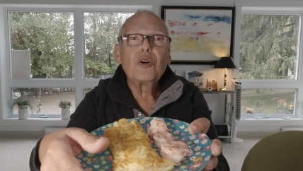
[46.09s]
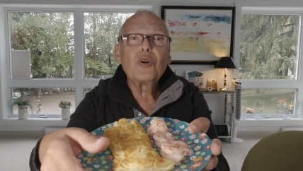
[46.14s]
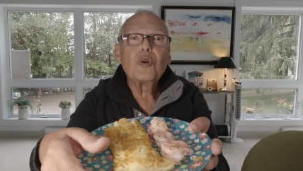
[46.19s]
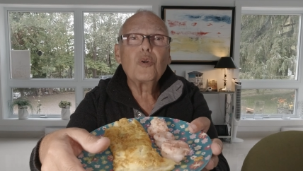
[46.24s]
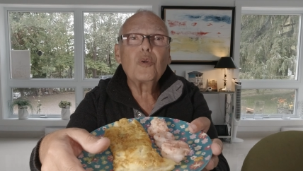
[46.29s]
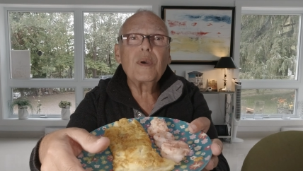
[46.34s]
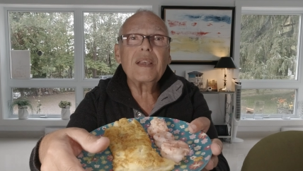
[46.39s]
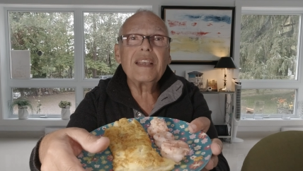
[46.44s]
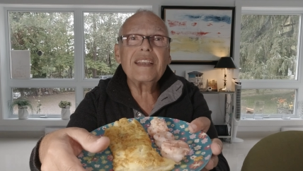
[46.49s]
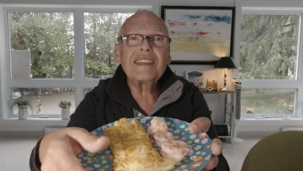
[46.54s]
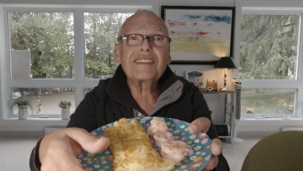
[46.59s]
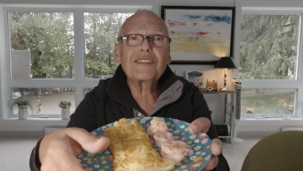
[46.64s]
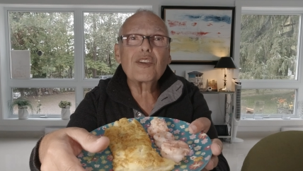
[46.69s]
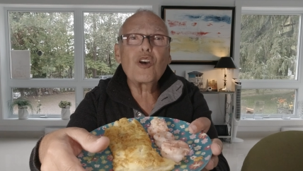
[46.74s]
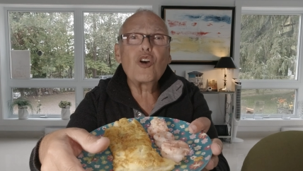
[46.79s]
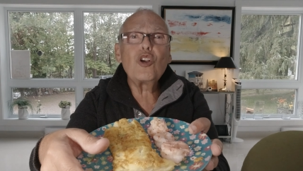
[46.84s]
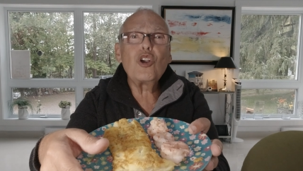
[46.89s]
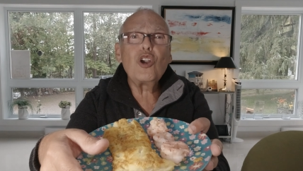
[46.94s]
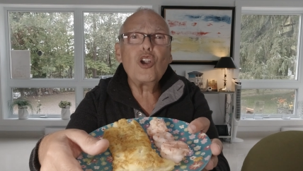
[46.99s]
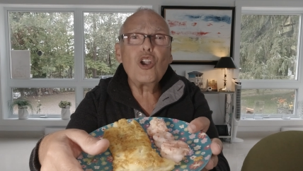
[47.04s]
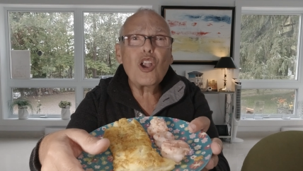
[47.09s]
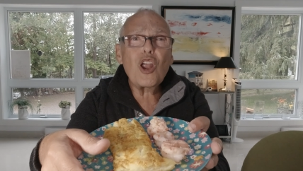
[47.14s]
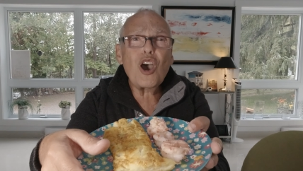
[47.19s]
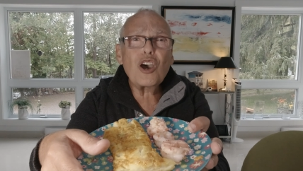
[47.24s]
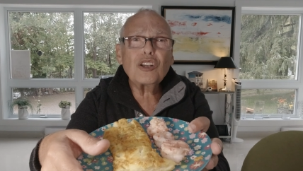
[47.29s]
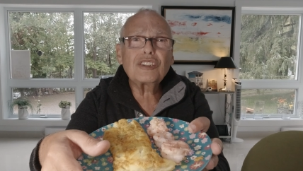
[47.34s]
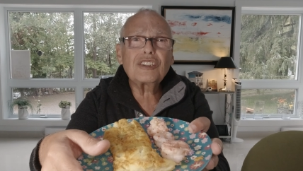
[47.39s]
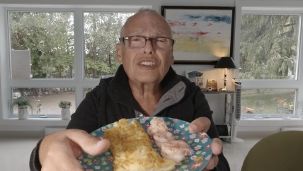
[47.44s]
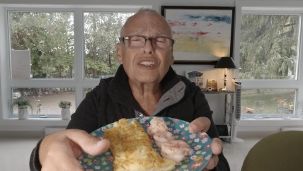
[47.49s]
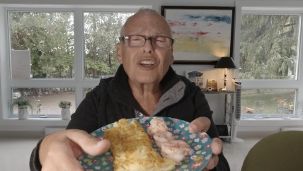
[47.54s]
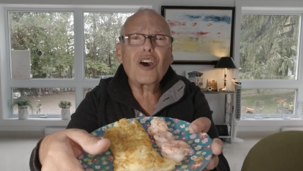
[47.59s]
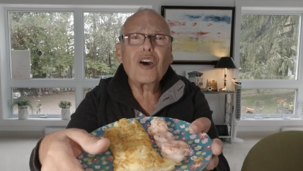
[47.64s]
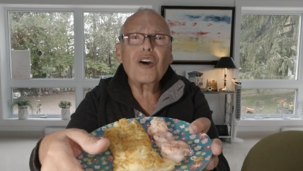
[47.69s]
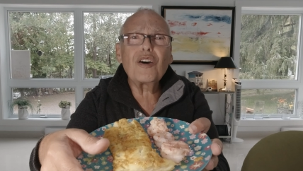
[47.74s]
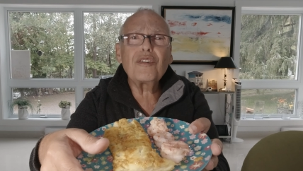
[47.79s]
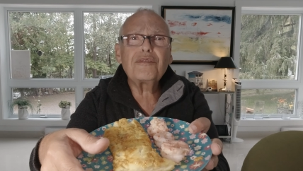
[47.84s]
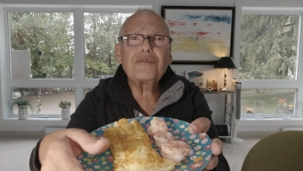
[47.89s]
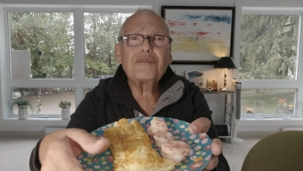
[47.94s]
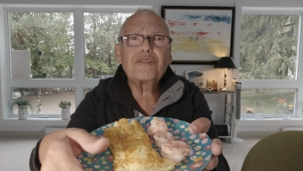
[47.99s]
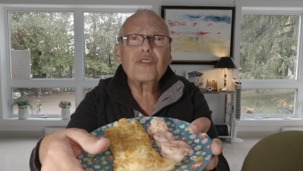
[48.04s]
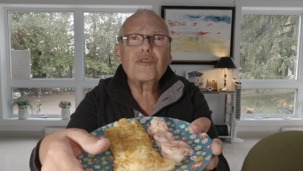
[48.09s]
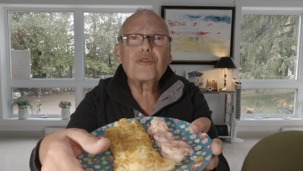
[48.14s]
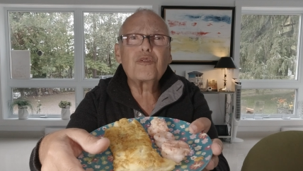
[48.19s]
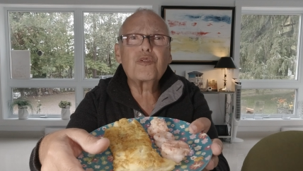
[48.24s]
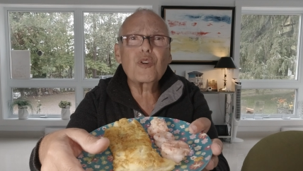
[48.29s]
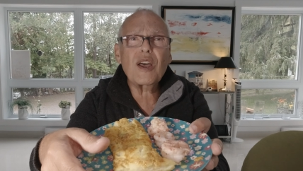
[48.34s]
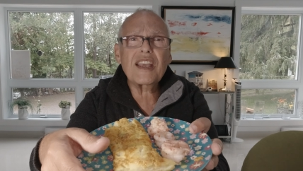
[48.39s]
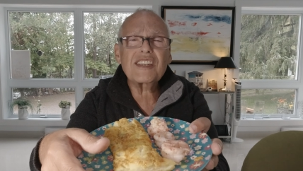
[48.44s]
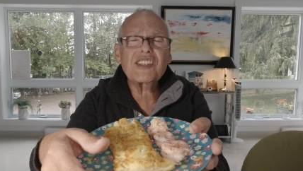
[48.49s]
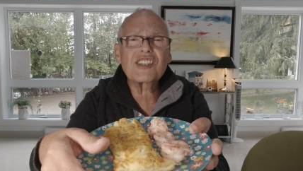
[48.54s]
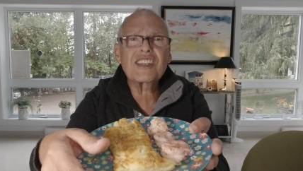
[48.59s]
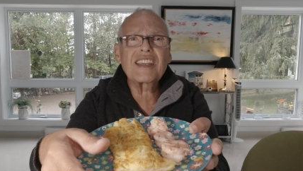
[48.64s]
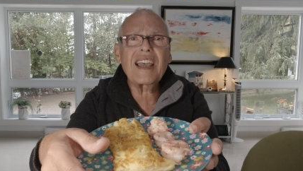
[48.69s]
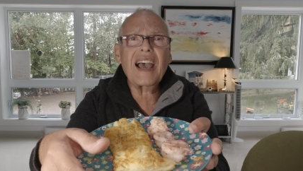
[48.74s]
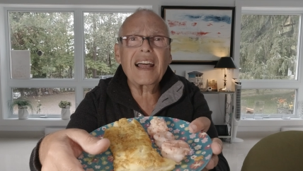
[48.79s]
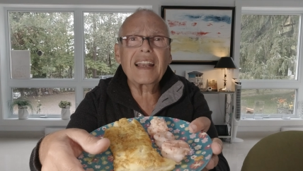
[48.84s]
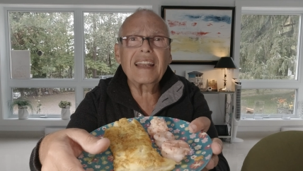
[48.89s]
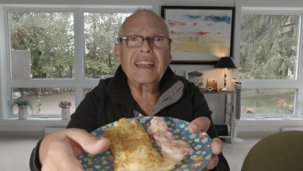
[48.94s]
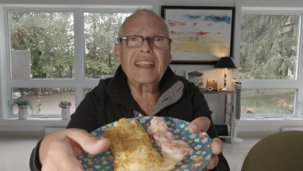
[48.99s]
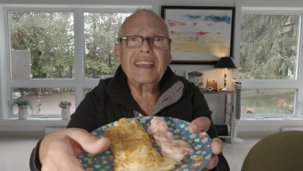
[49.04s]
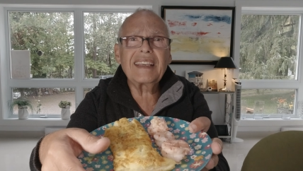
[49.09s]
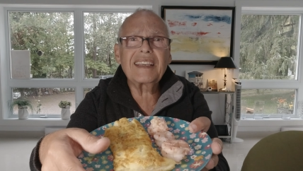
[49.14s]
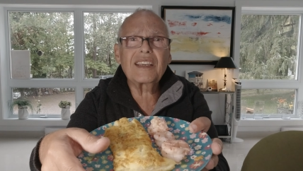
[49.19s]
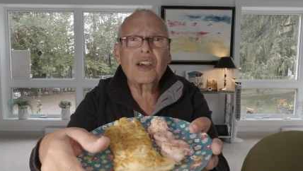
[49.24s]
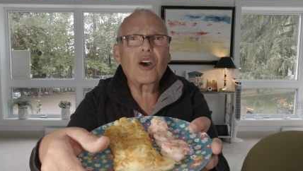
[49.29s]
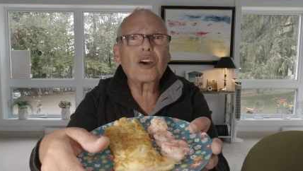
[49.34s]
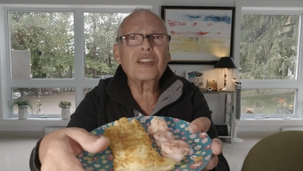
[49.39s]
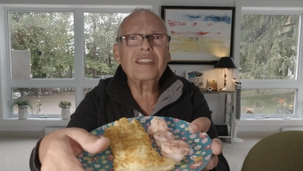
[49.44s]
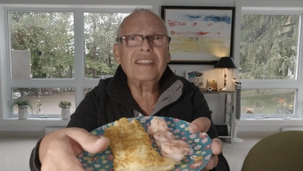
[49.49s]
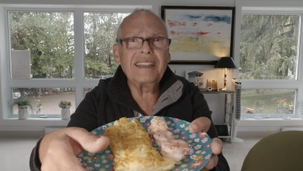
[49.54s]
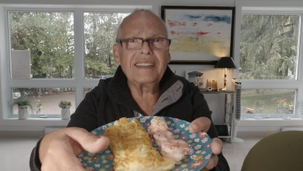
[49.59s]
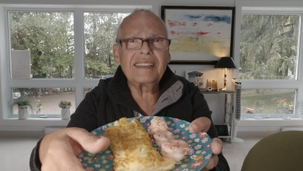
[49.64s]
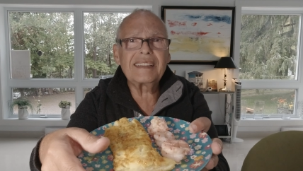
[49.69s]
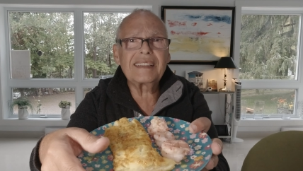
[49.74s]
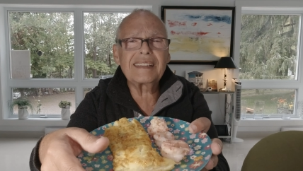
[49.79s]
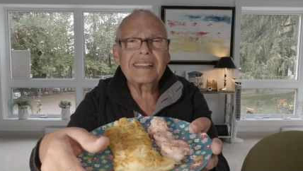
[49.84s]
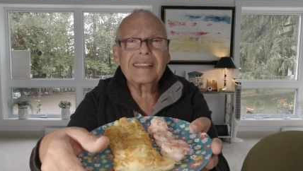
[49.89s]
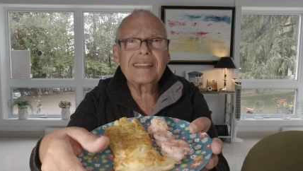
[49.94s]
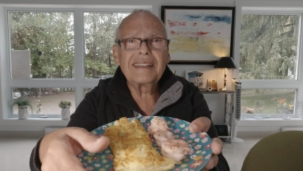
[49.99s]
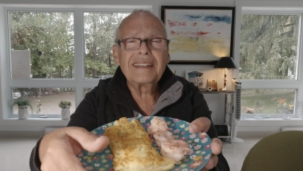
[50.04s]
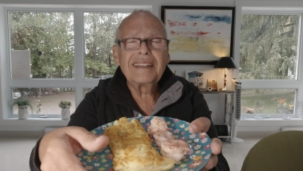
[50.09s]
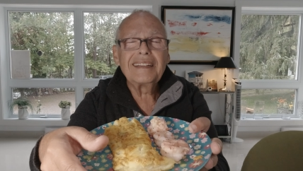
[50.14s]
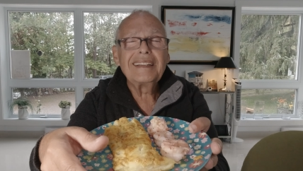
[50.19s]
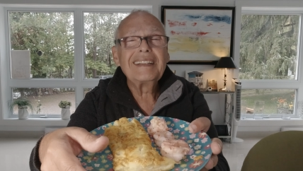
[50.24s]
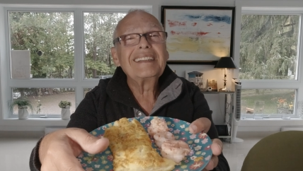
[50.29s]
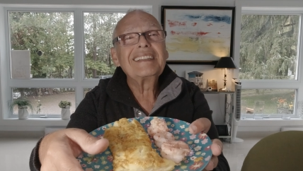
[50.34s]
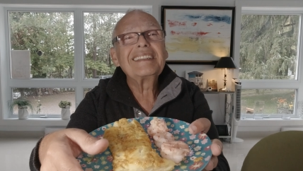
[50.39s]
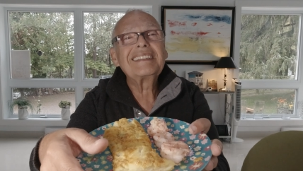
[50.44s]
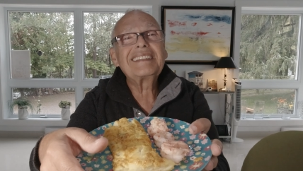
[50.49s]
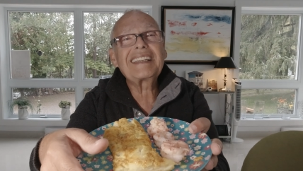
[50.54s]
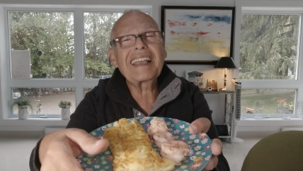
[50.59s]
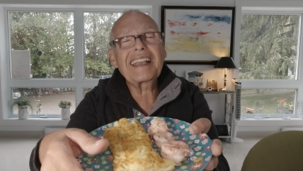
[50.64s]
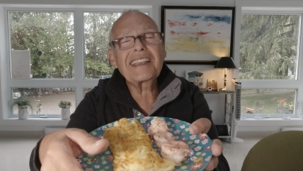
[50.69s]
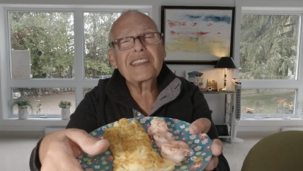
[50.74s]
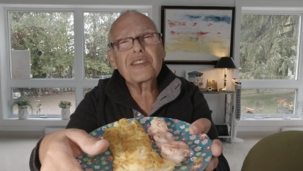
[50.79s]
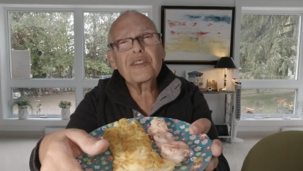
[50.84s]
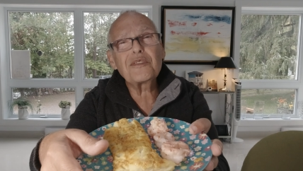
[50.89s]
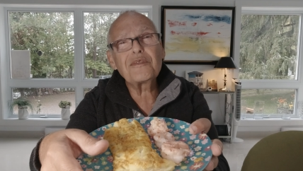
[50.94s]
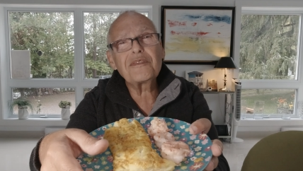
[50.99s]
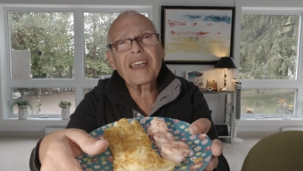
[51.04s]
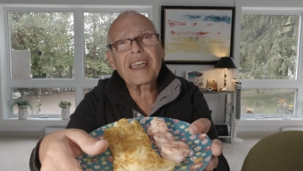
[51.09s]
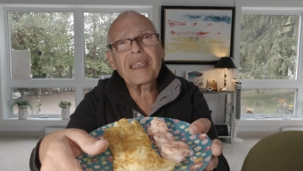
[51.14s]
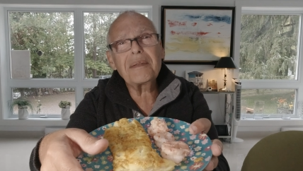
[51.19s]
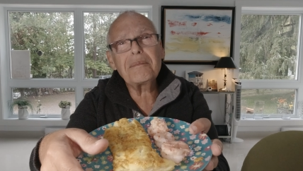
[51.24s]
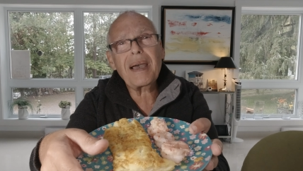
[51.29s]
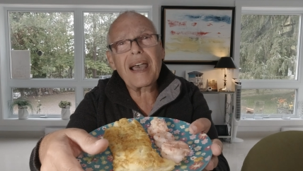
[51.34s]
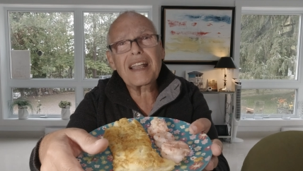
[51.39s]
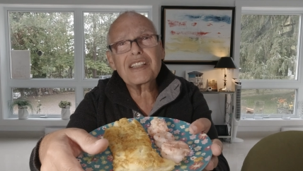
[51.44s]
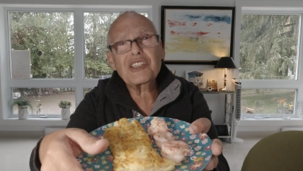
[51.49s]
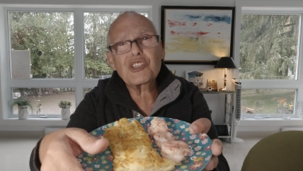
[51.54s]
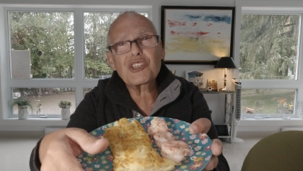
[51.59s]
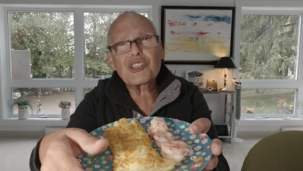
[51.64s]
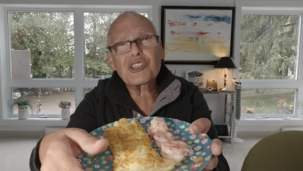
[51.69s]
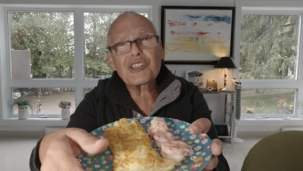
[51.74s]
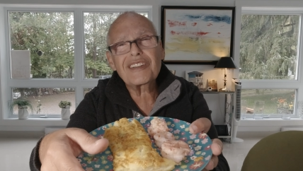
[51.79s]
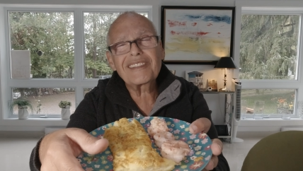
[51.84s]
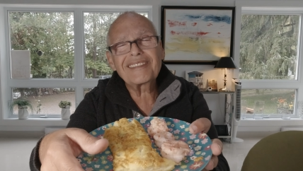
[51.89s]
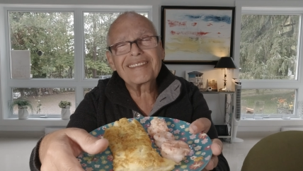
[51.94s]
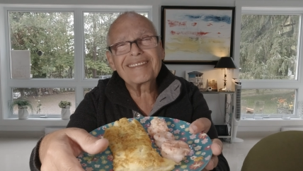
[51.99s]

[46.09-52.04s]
with a lot of fresh garlic on it. Thank you very much.